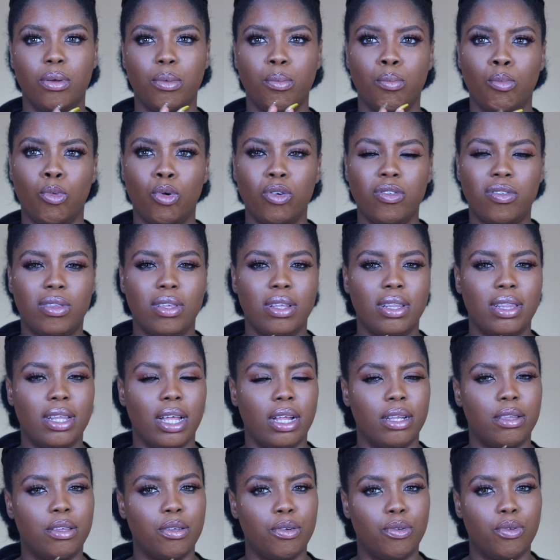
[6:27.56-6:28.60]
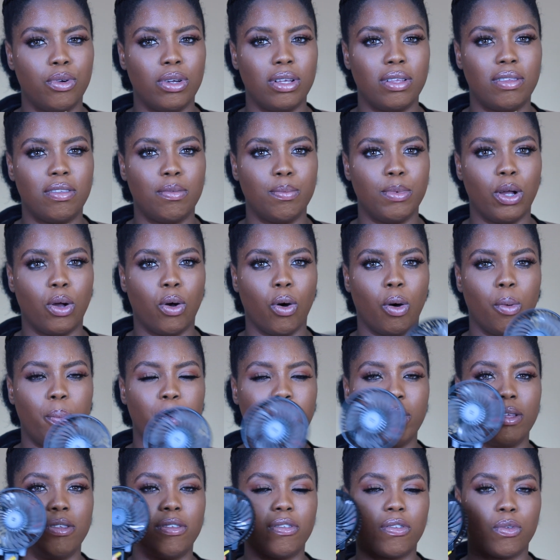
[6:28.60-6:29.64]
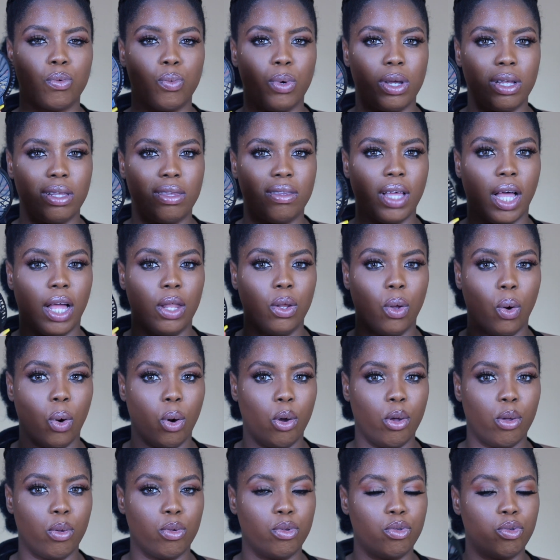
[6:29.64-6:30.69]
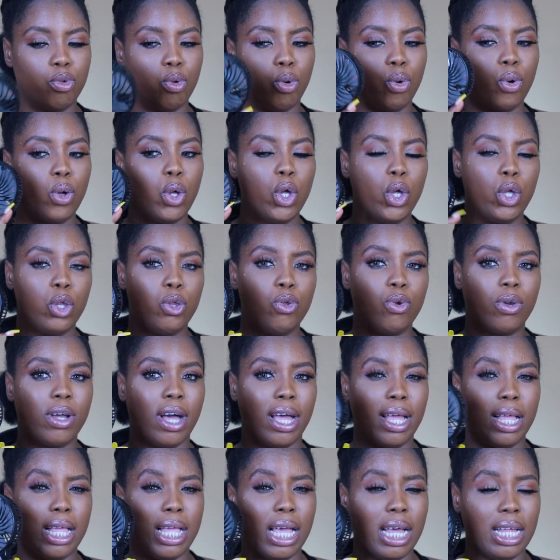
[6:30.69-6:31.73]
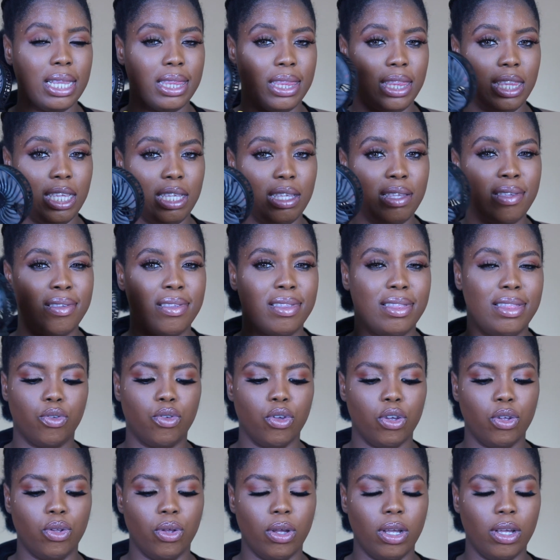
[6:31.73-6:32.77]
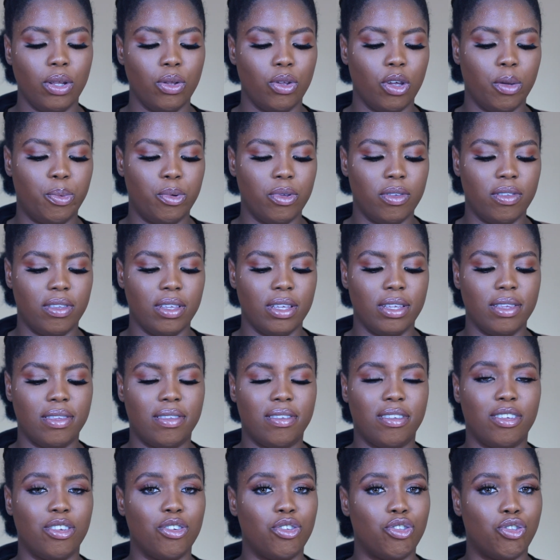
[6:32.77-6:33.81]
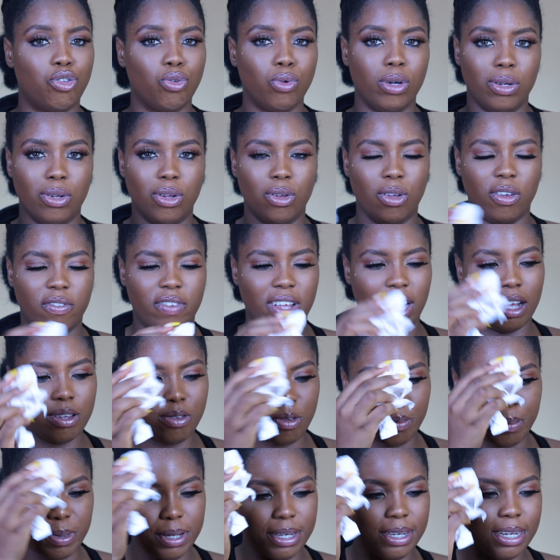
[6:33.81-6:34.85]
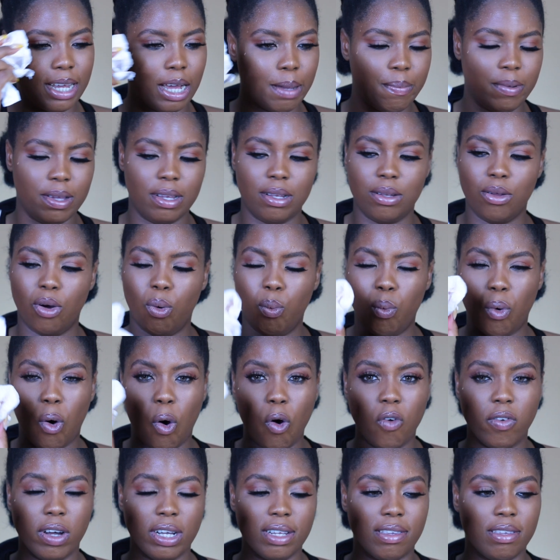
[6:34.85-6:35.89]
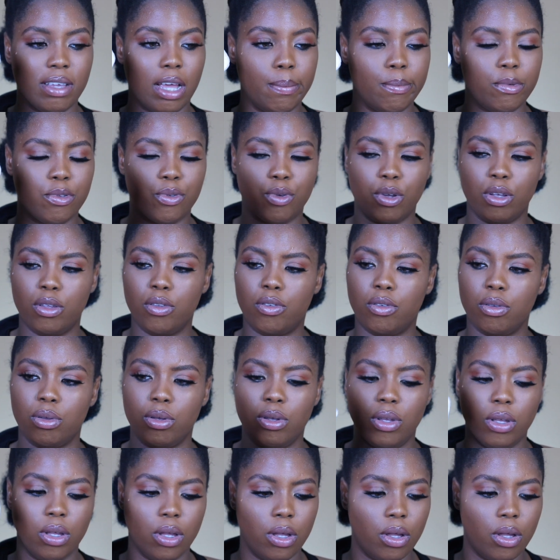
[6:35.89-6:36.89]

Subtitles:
most thing that degrades makeup is sweat and oil, so you can get these so you don't end up using tissue and all of that to be dabbing. Over time it's going to